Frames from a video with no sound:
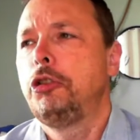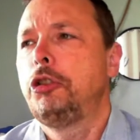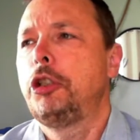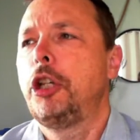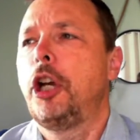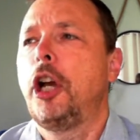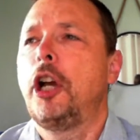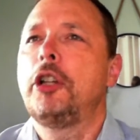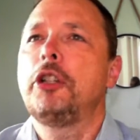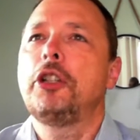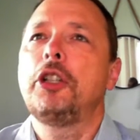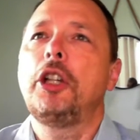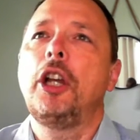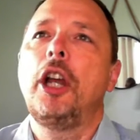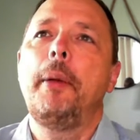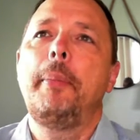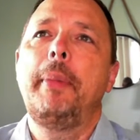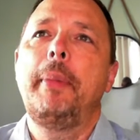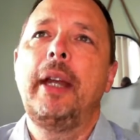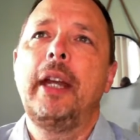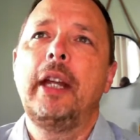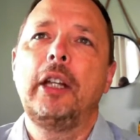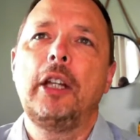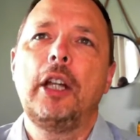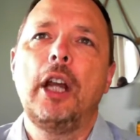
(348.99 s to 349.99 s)
just
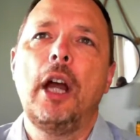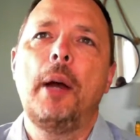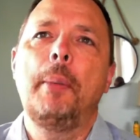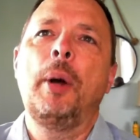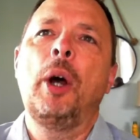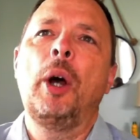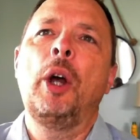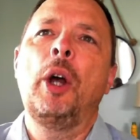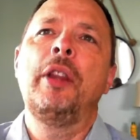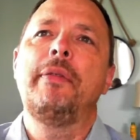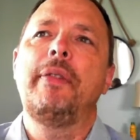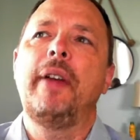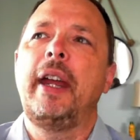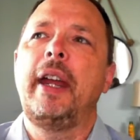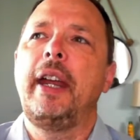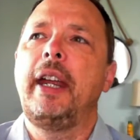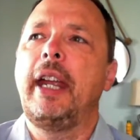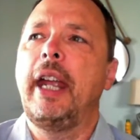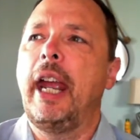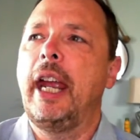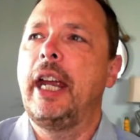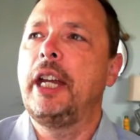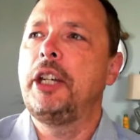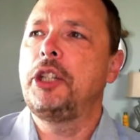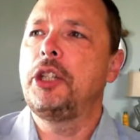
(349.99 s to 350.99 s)
come in come on the
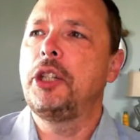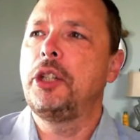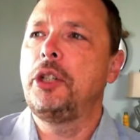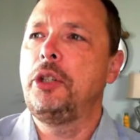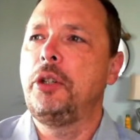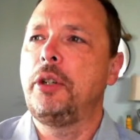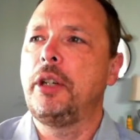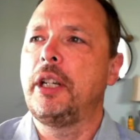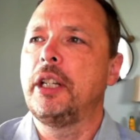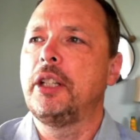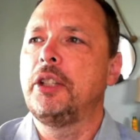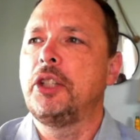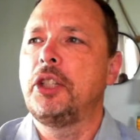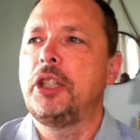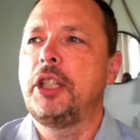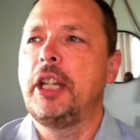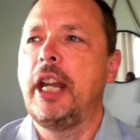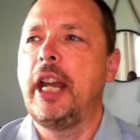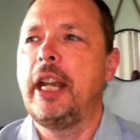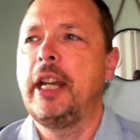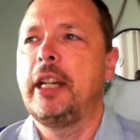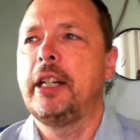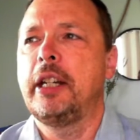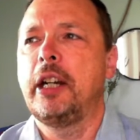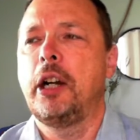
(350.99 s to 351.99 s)
vacation you can
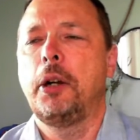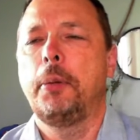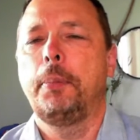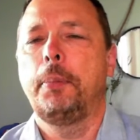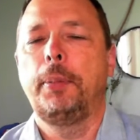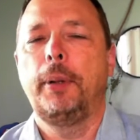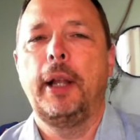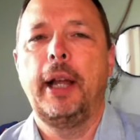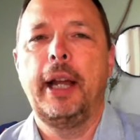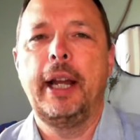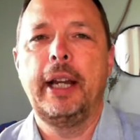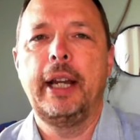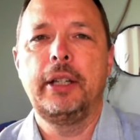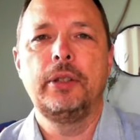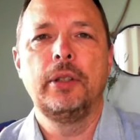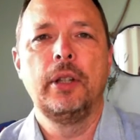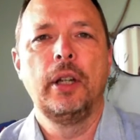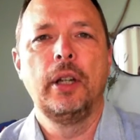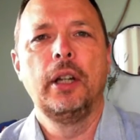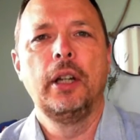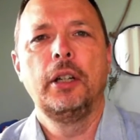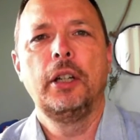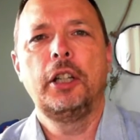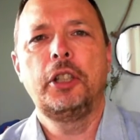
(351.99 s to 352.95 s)
stay in our place